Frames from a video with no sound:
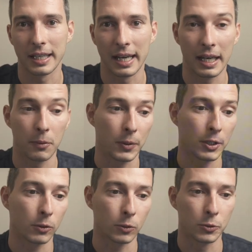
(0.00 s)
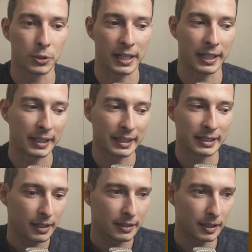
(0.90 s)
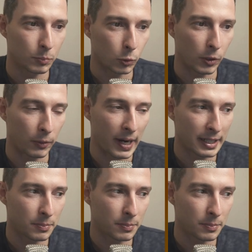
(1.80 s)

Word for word: and we don't lose any leads slip through the cracks.